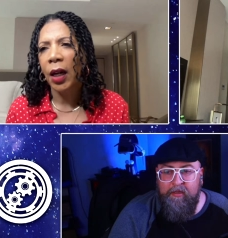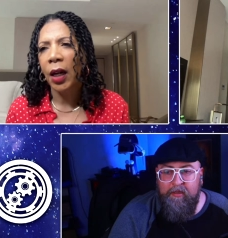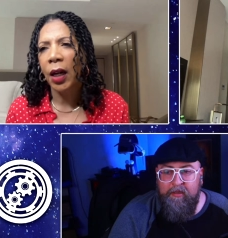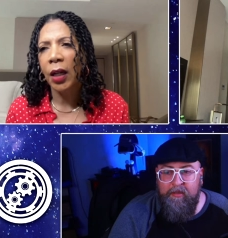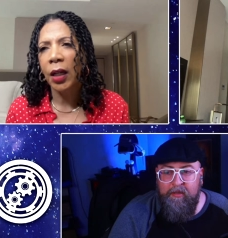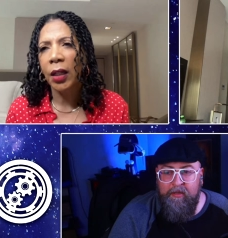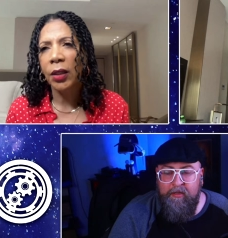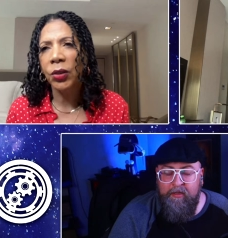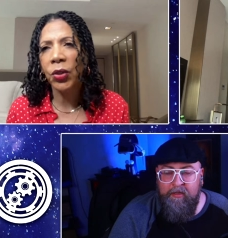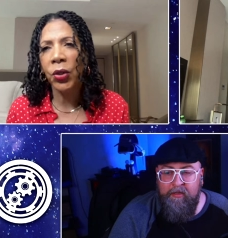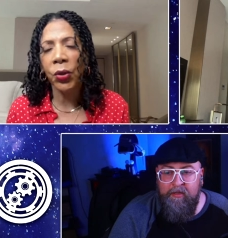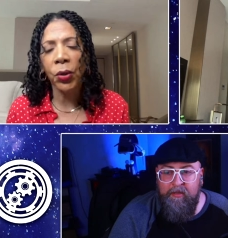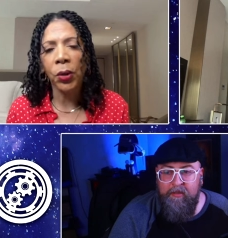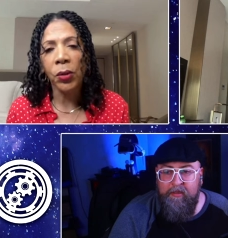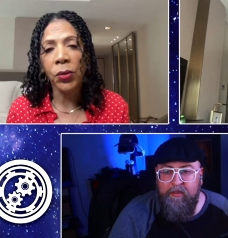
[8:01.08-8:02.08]

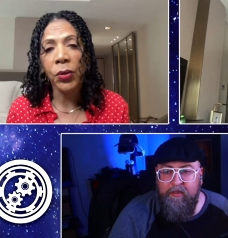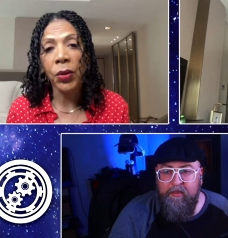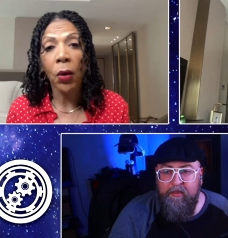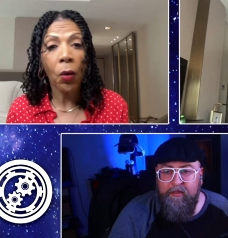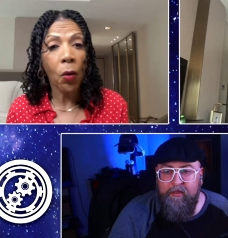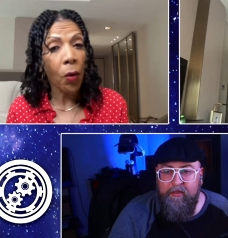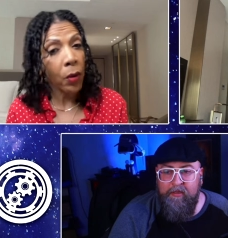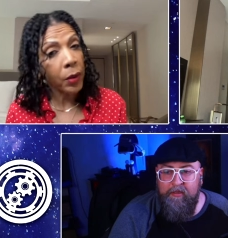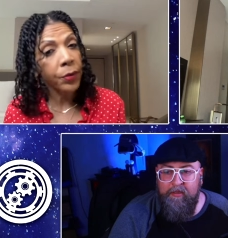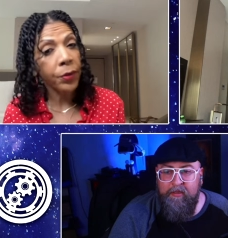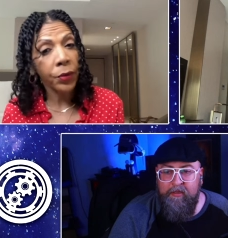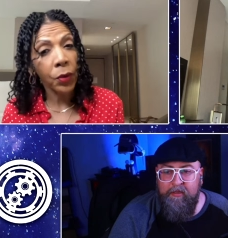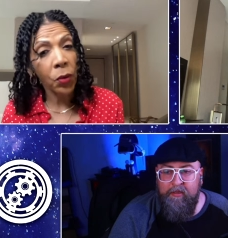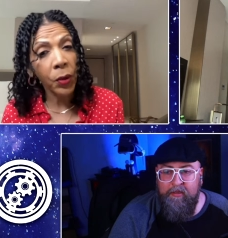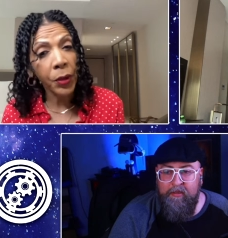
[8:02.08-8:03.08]
Speaker 1: girls
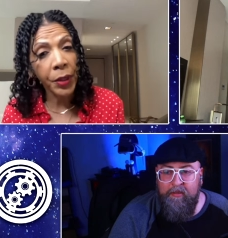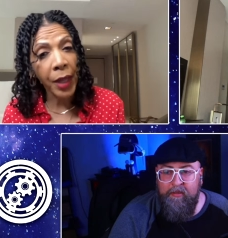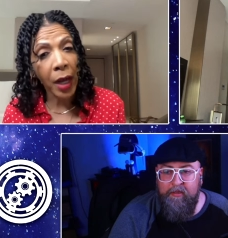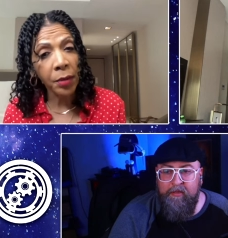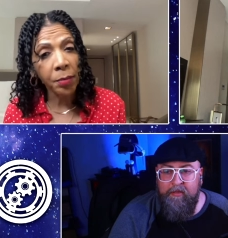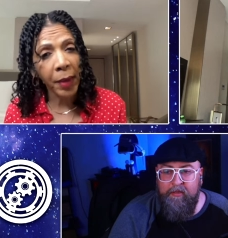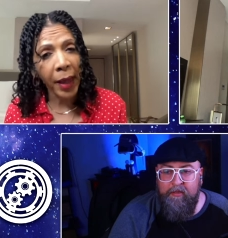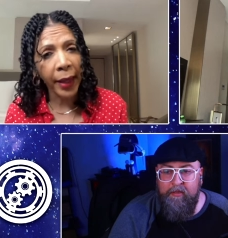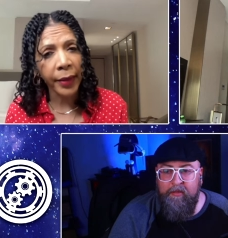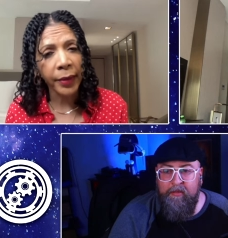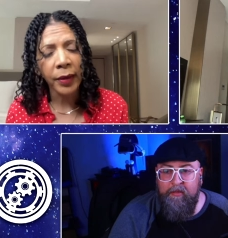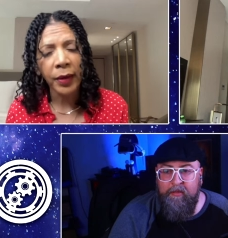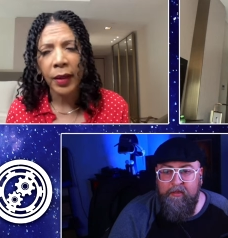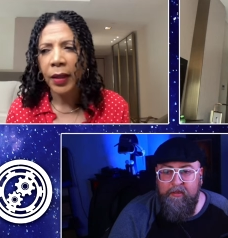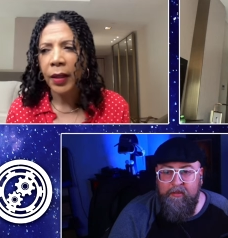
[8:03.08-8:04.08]
or young
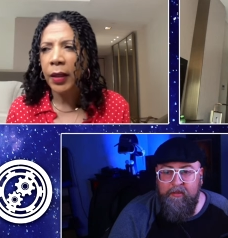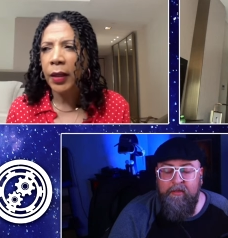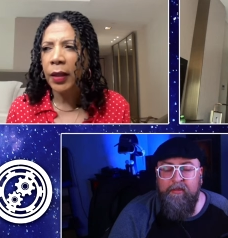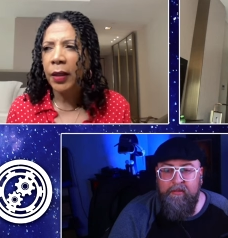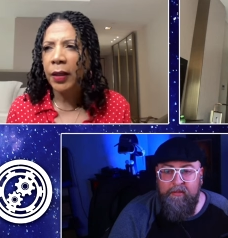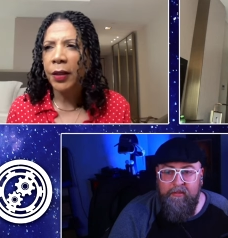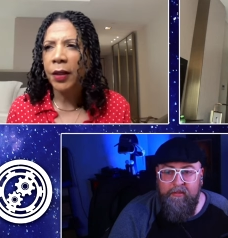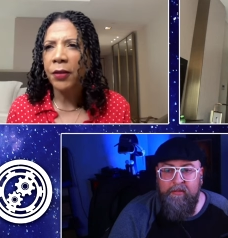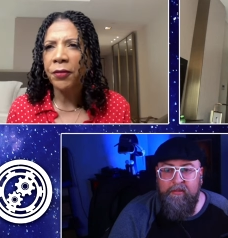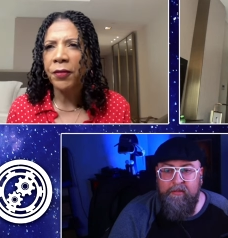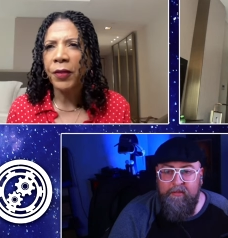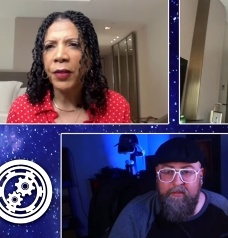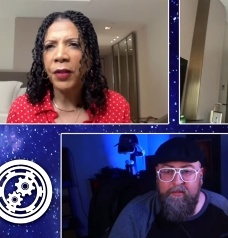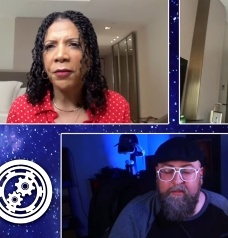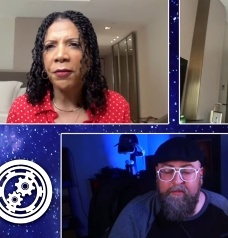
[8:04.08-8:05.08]
men
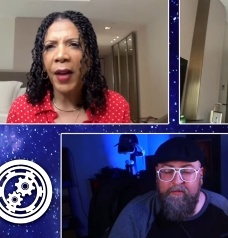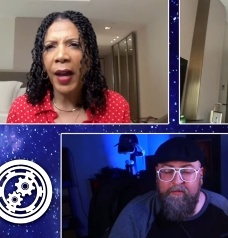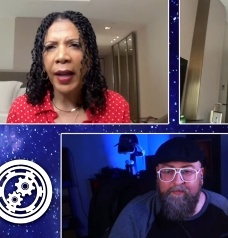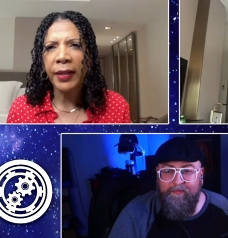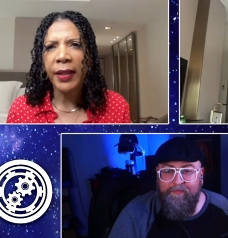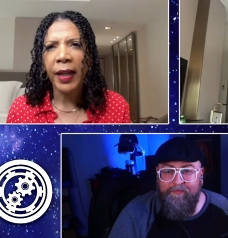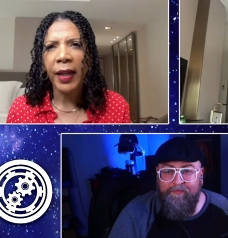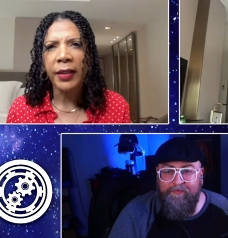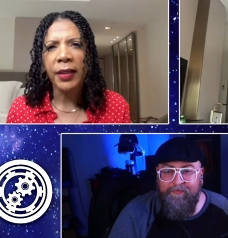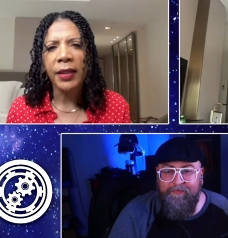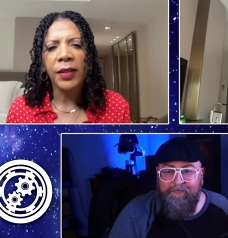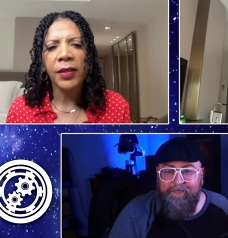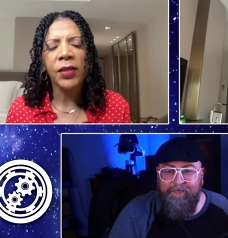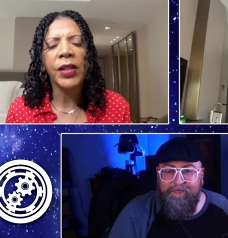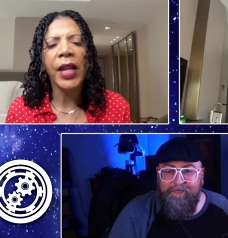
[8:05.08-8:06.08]
the fact that
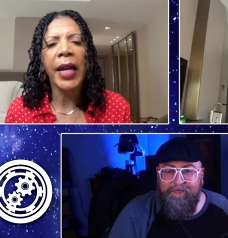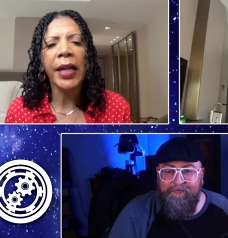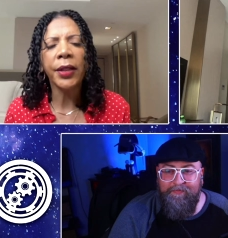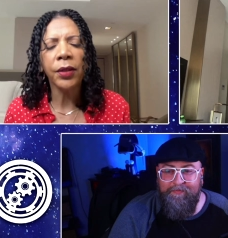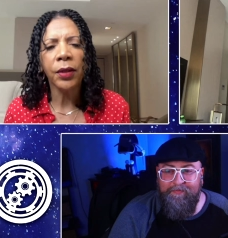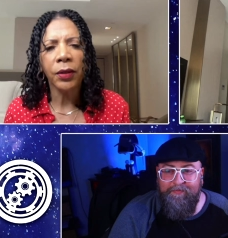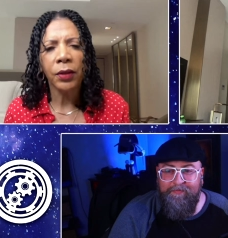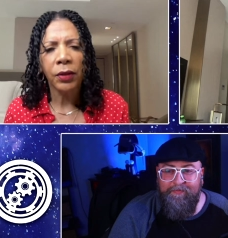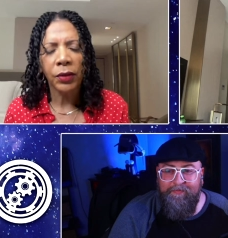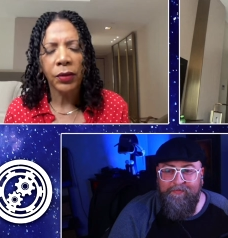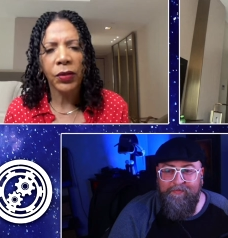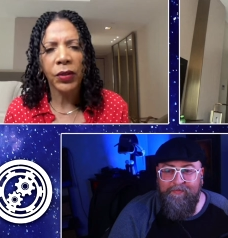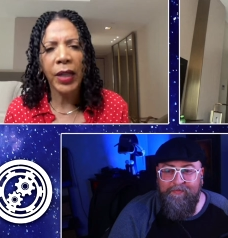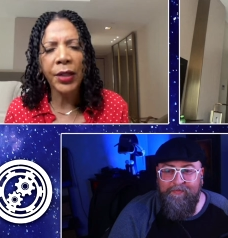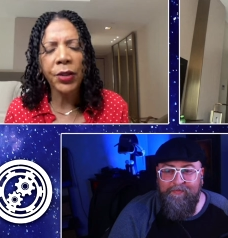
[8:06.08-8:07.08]
stand
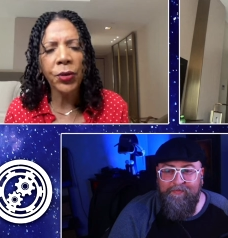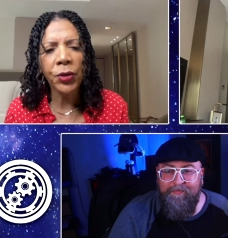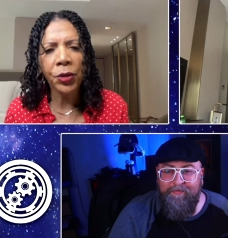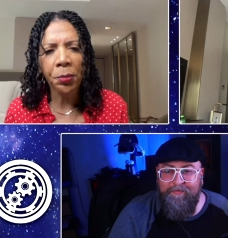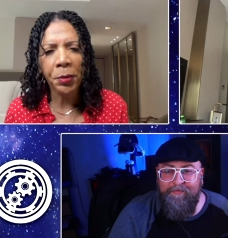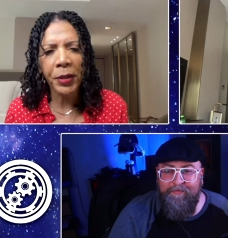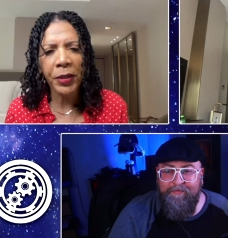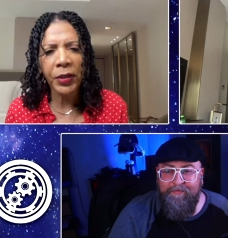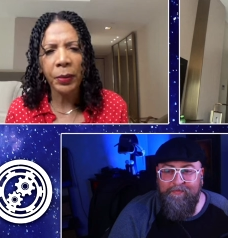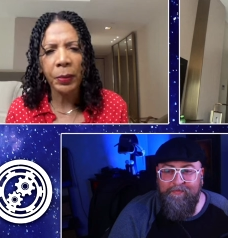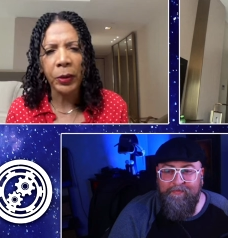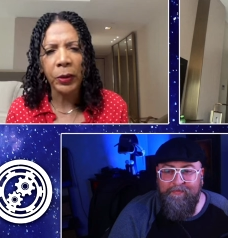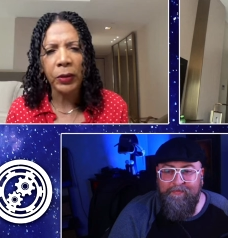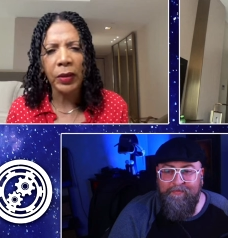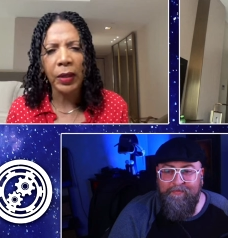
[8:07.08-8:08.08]
on your
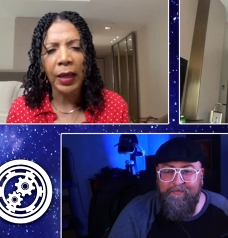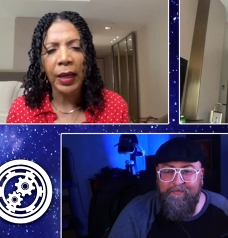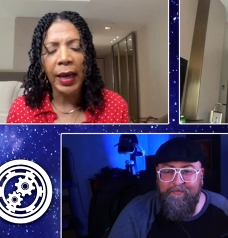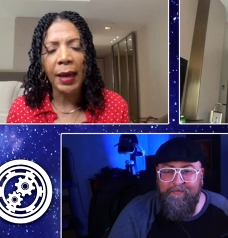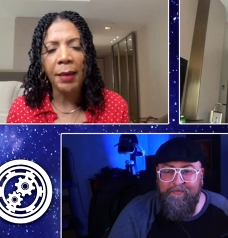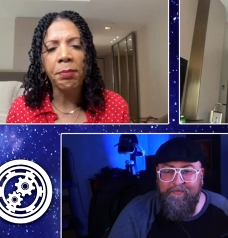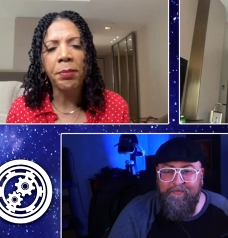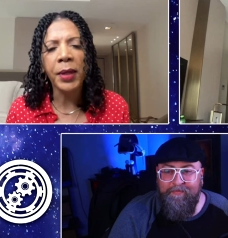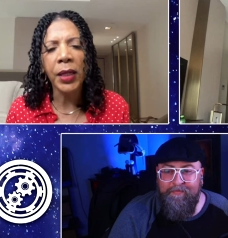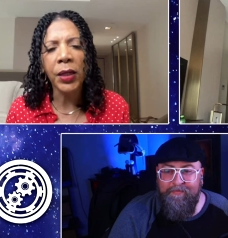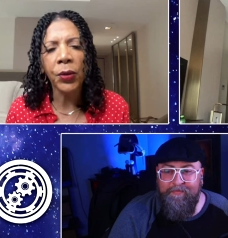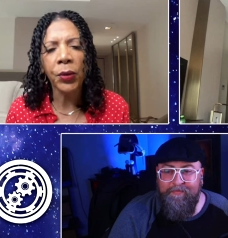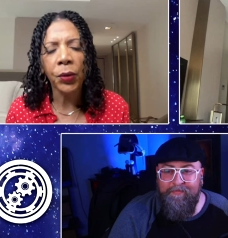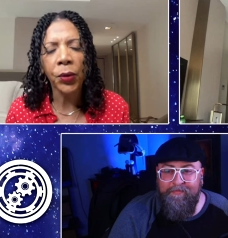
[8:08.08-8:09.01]
principles and be